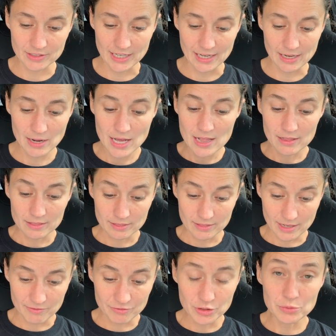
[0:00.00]
like
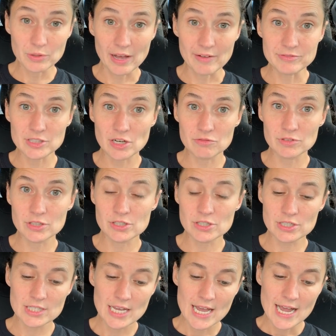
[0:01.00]
a few
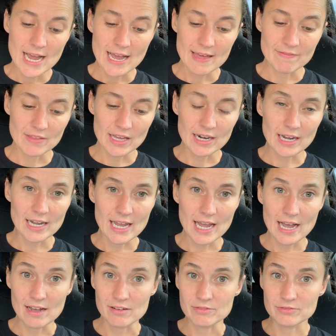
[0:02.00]
leftovers, and then I
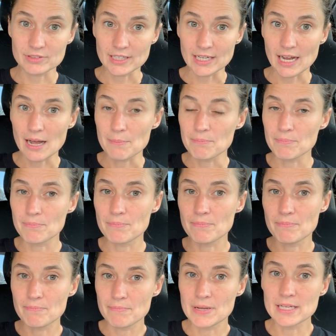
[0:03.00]
have like a
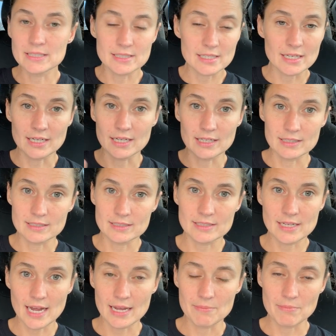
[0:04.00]
pizza
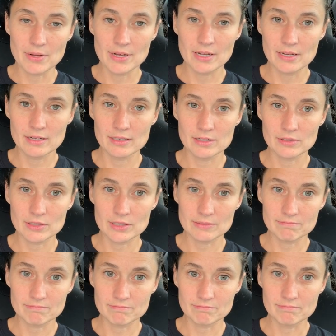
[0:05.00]
type
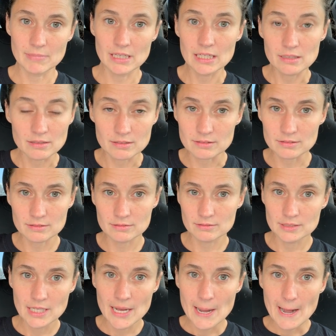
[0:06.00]
meal.
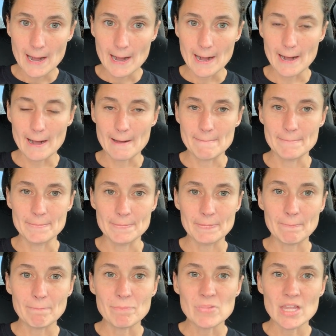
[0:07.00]
But
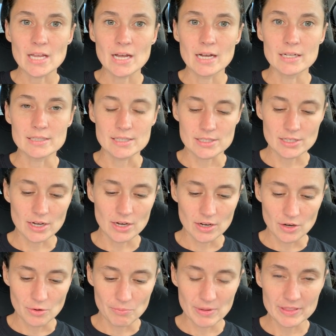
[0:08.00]

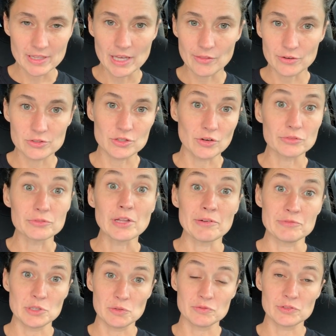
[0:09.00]
the others are
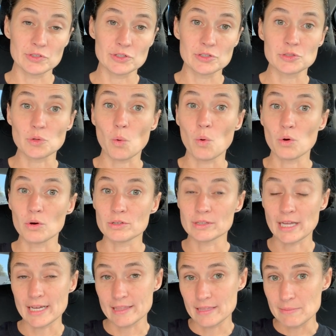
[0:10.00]
leftovers, or
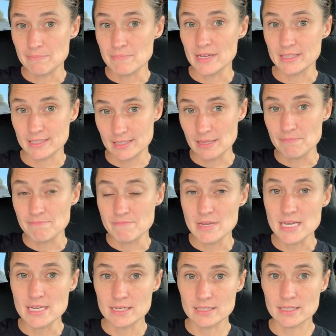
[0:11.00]
like it's the
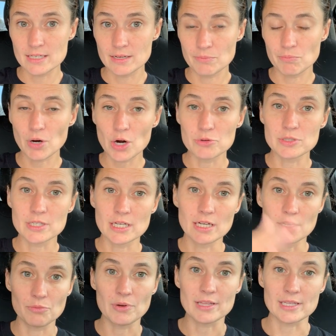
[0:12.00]
meat
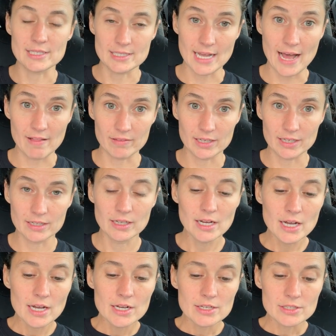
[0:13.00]
protein with a salad.
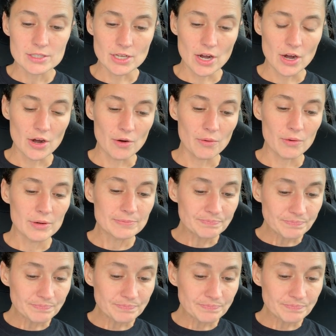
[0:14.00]
So